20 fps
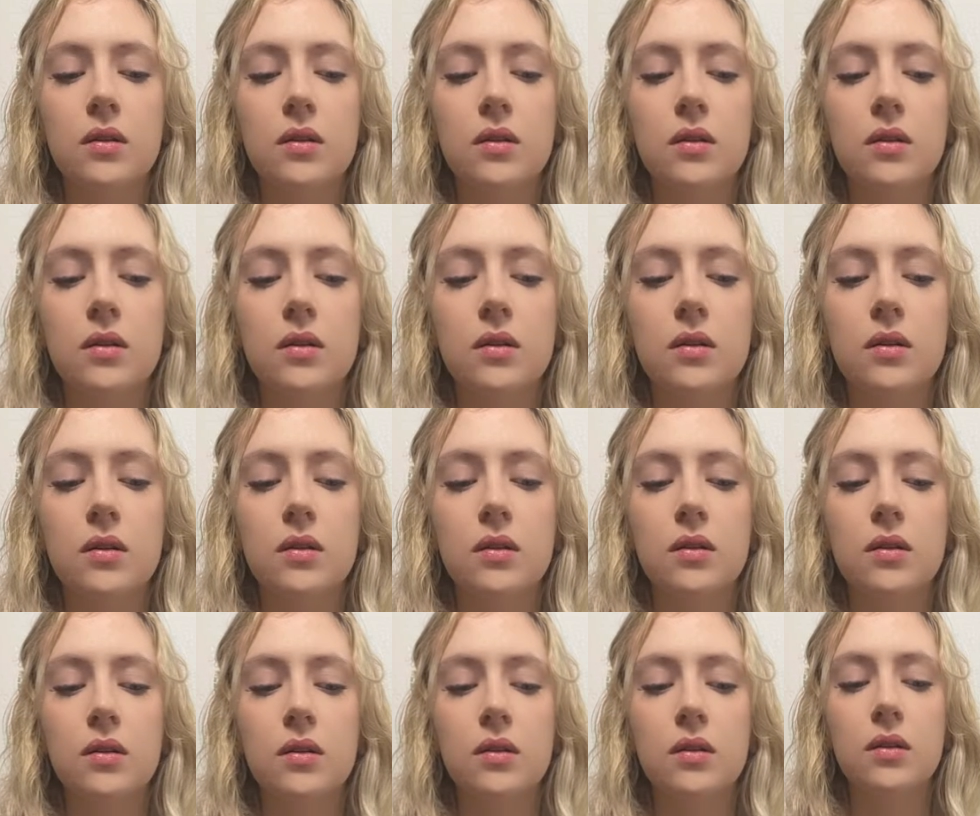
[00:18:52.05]
And luckily
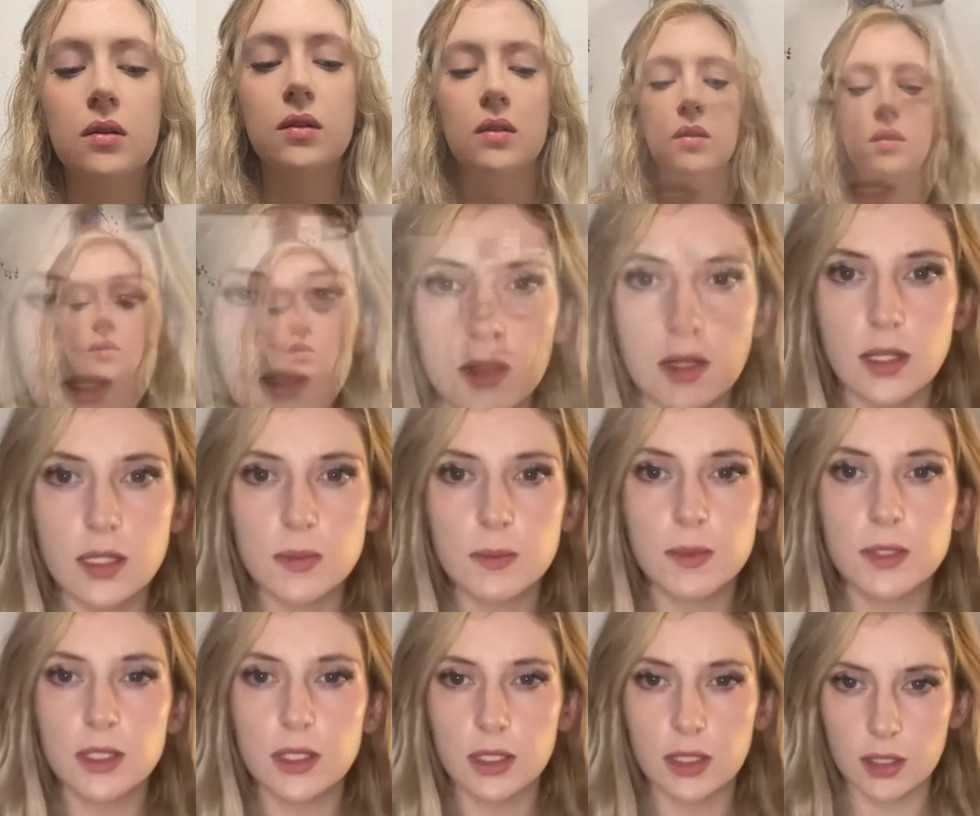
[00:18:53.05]
for me, these
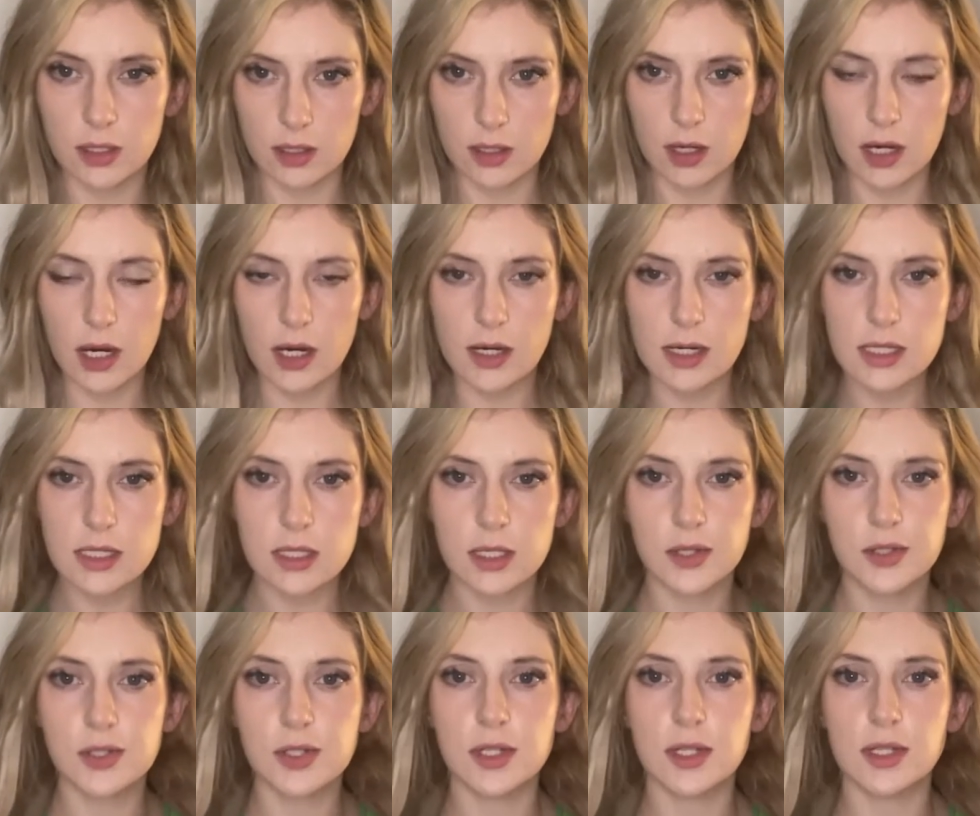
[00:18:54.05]
particular hair
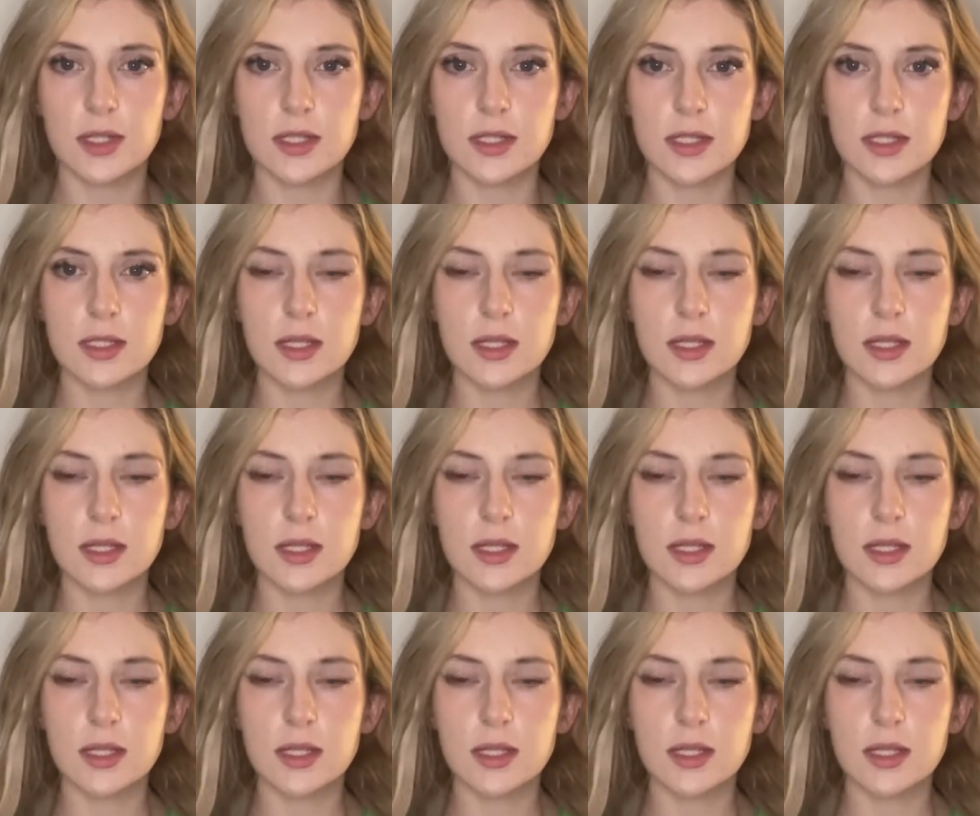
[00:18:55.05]
extensions,